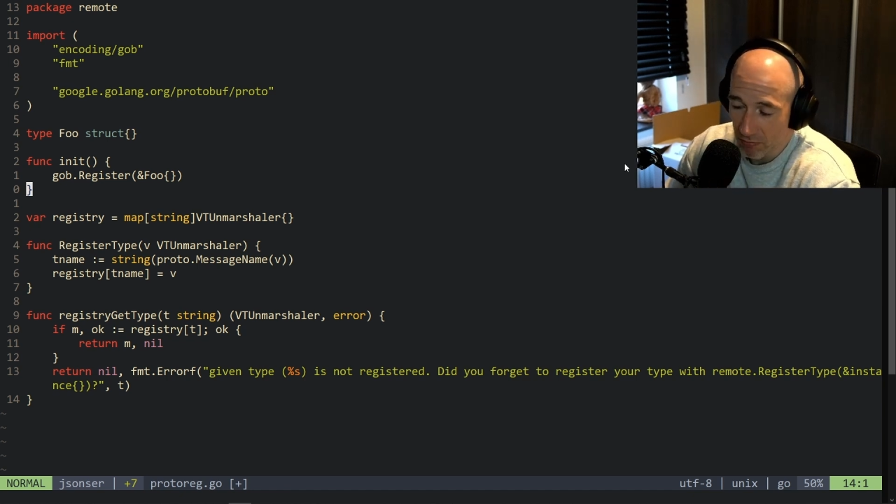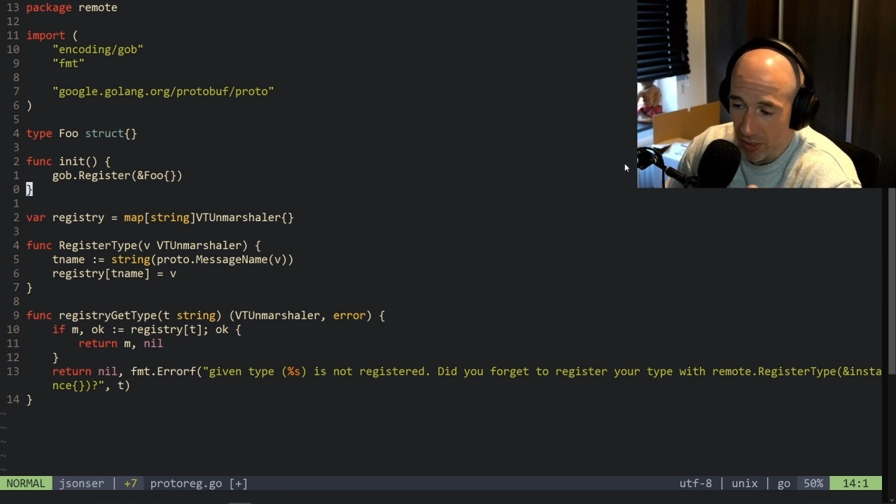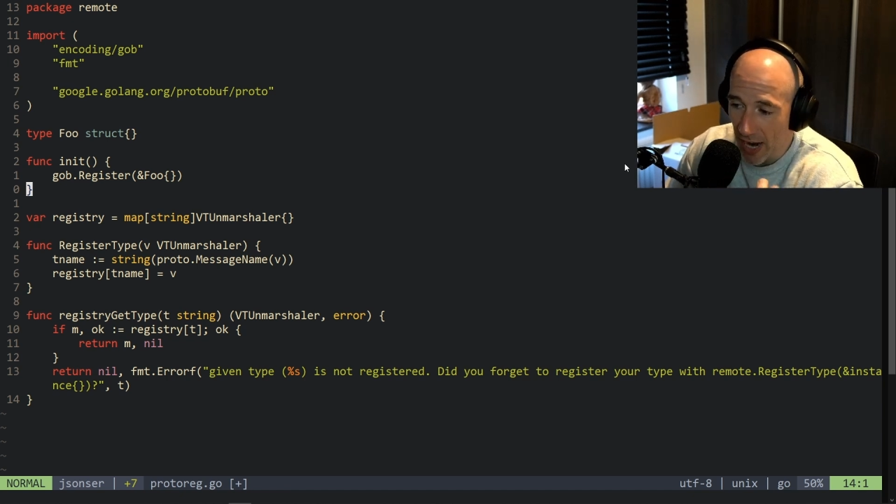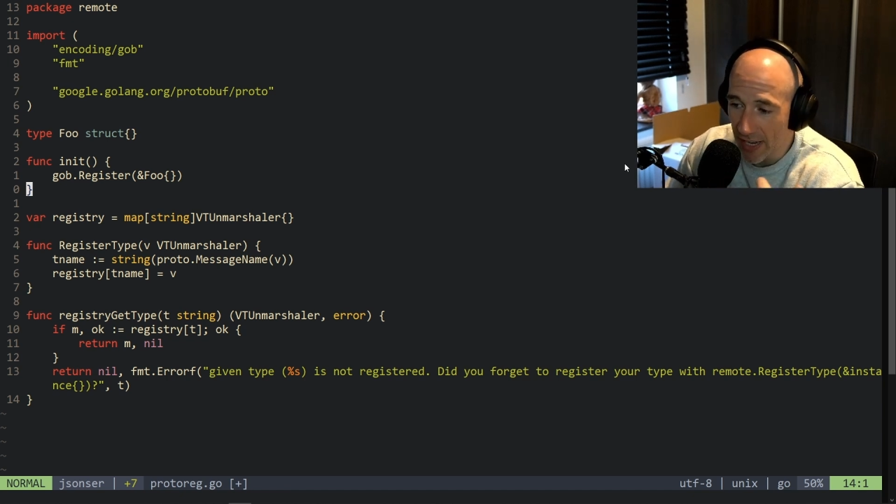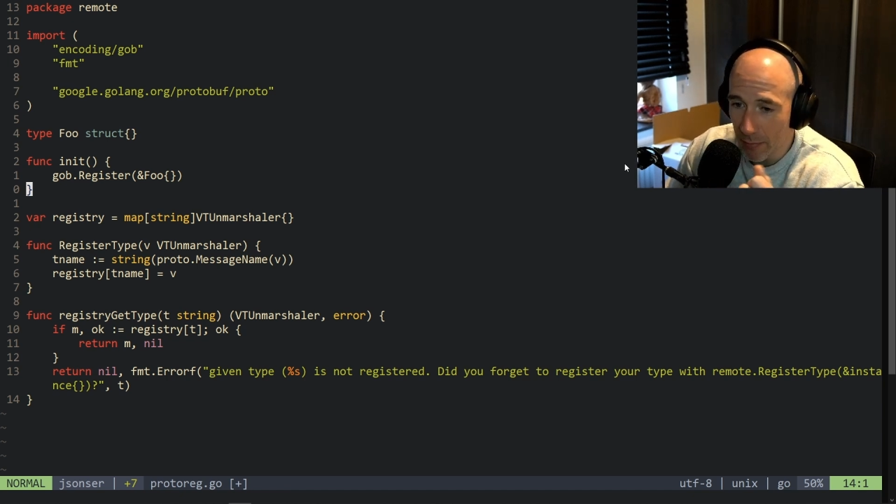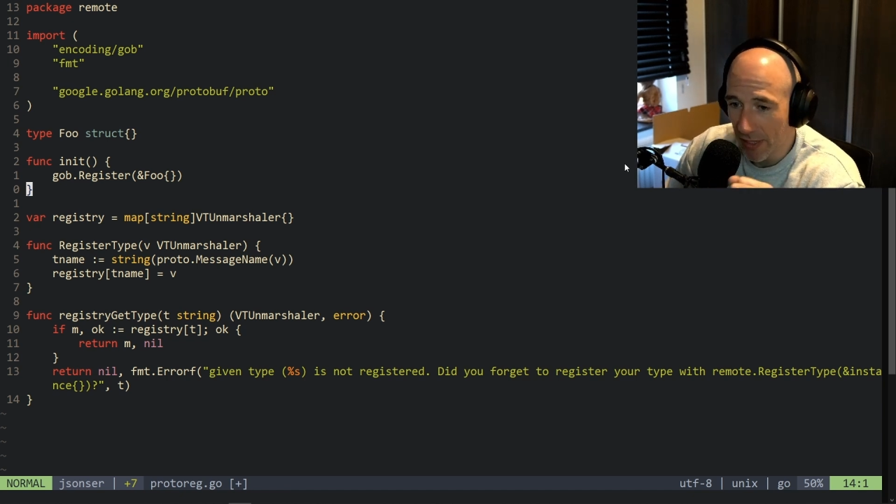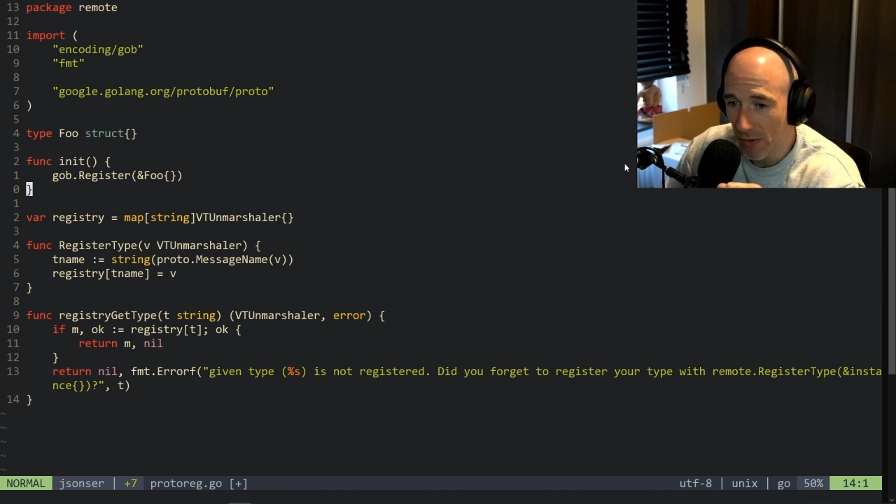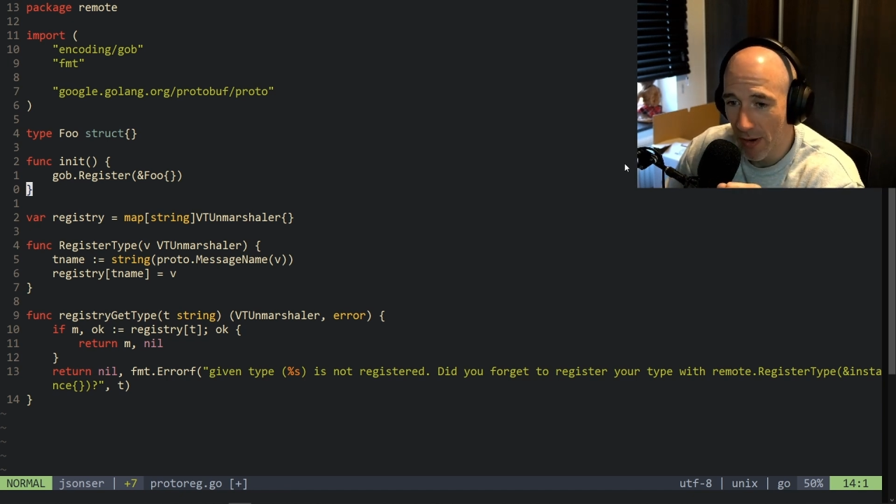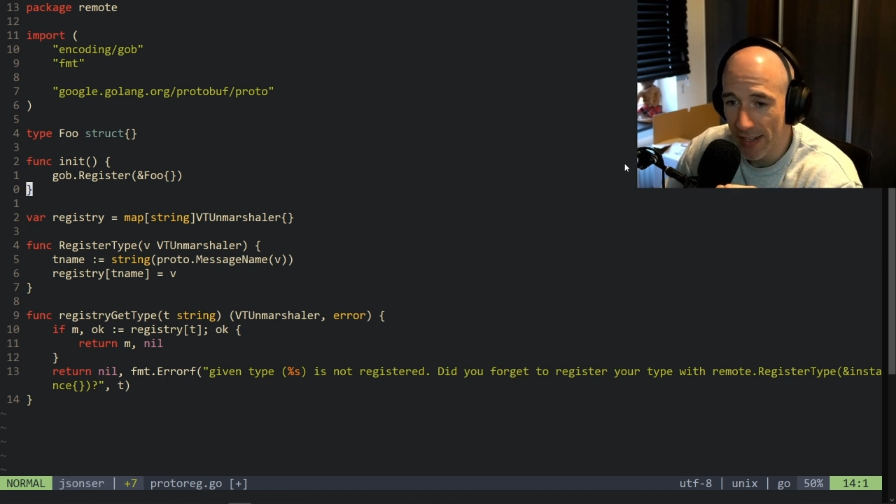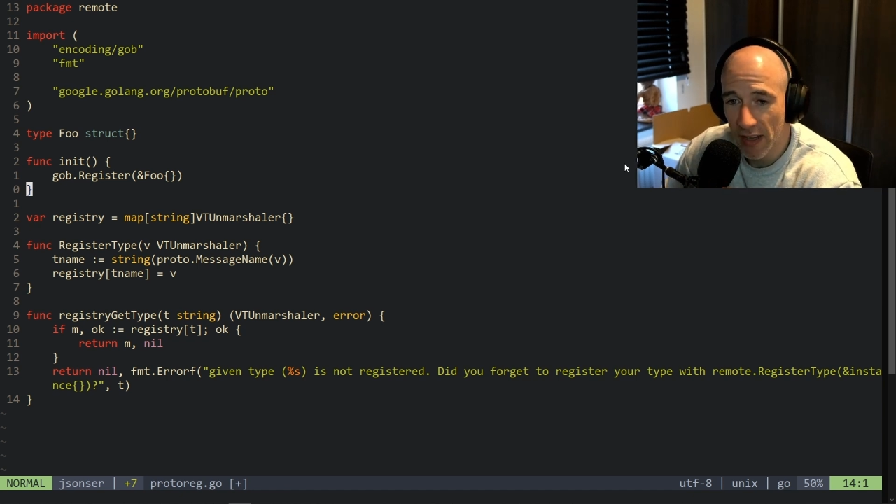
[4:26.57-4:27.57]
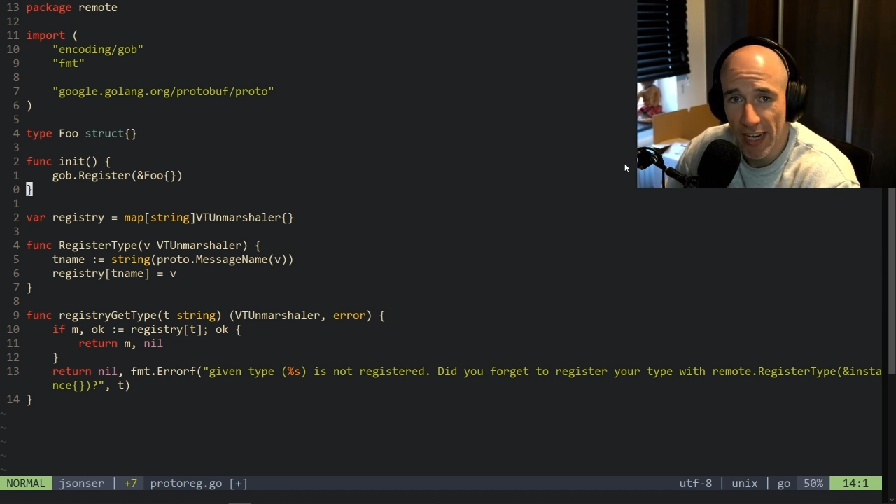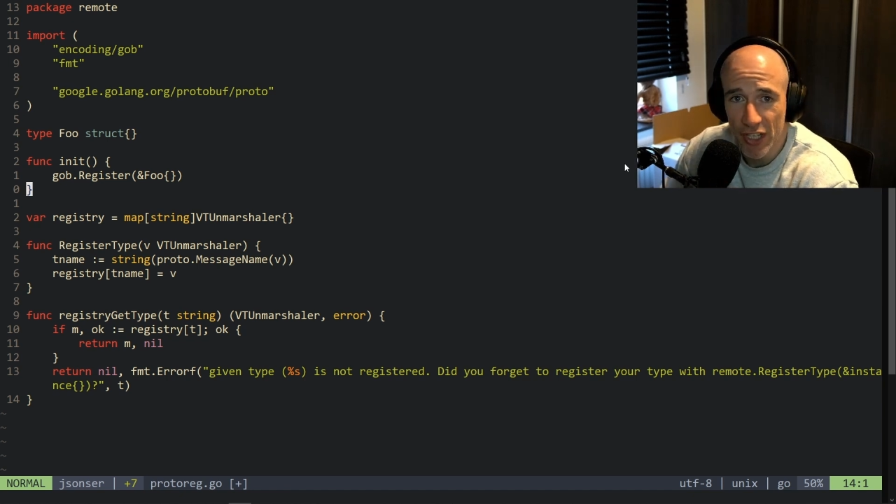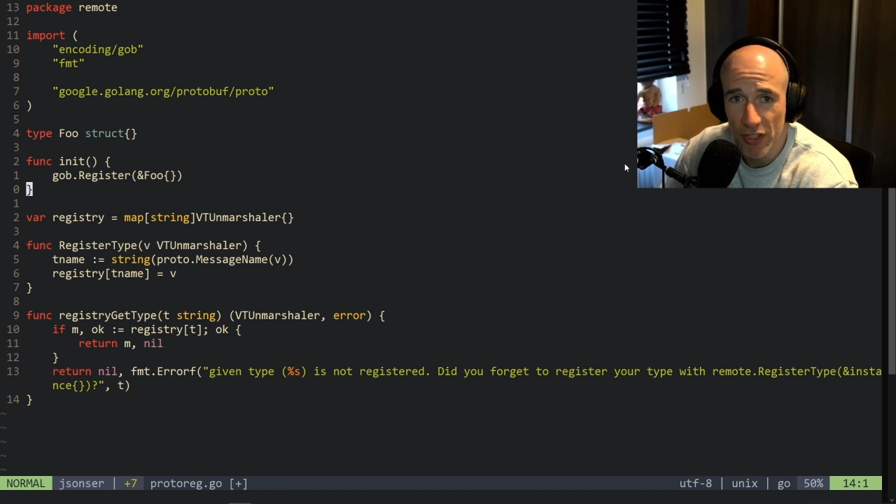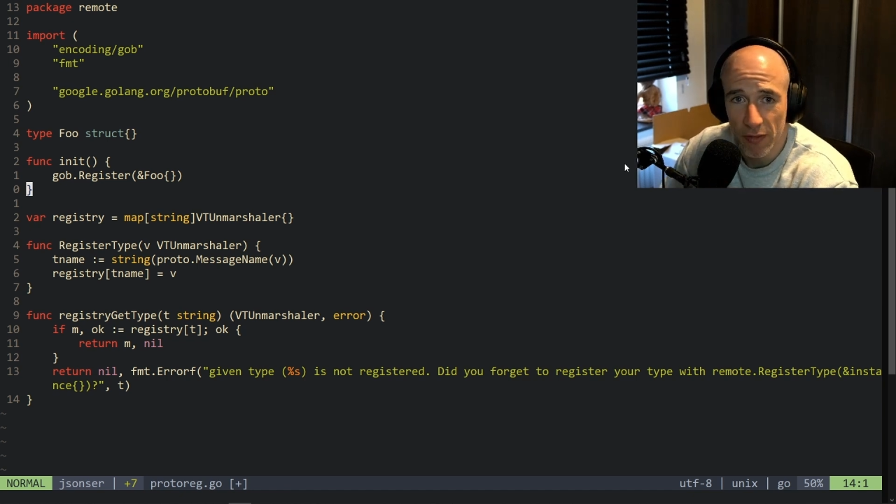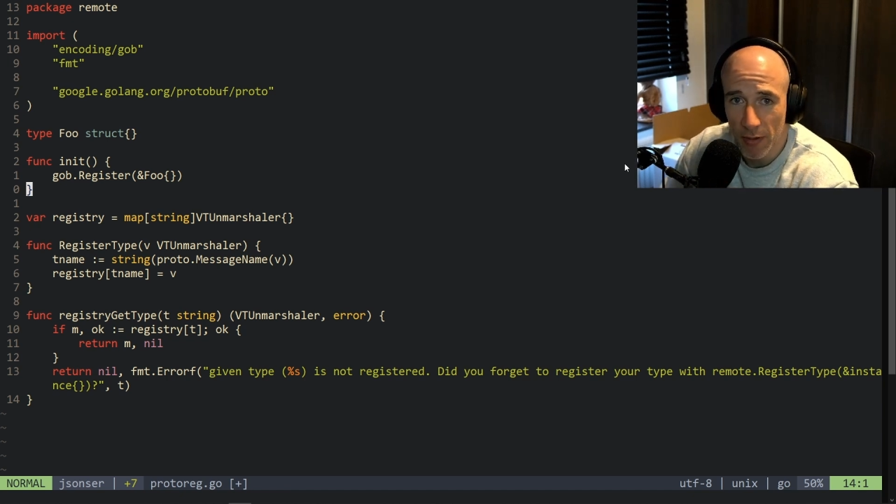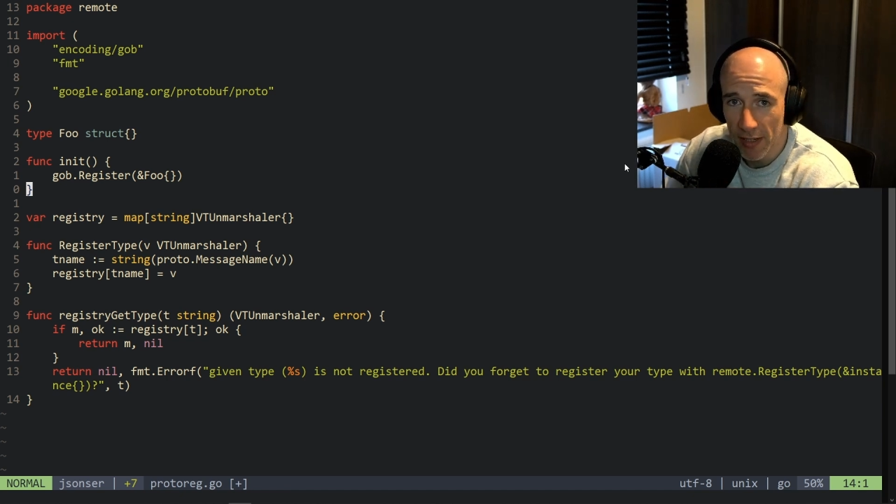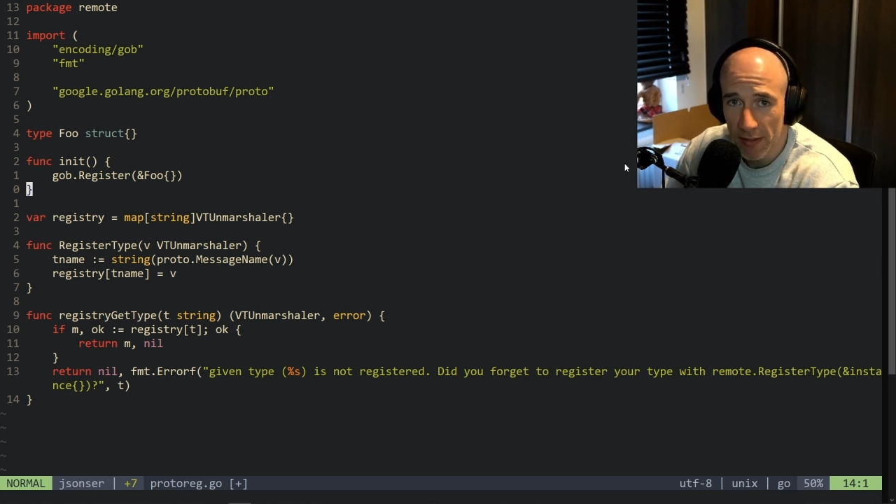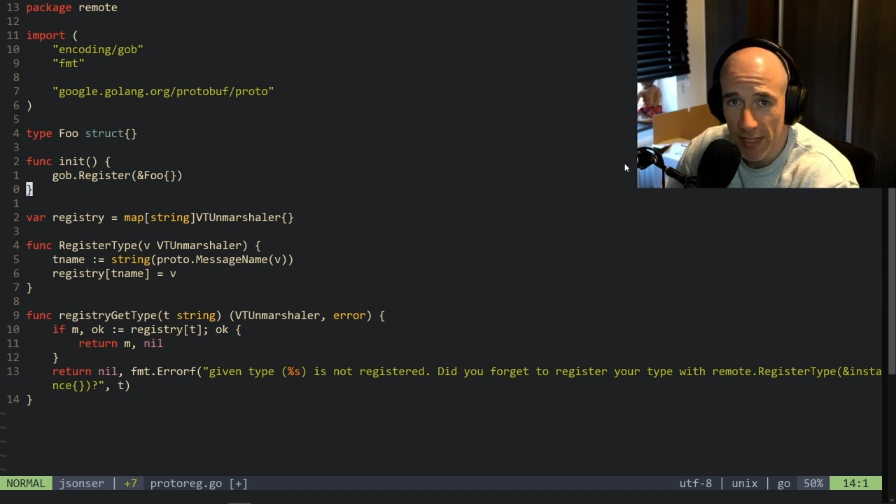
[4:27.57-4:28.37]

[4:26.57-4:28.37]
guided me in the right direction, right?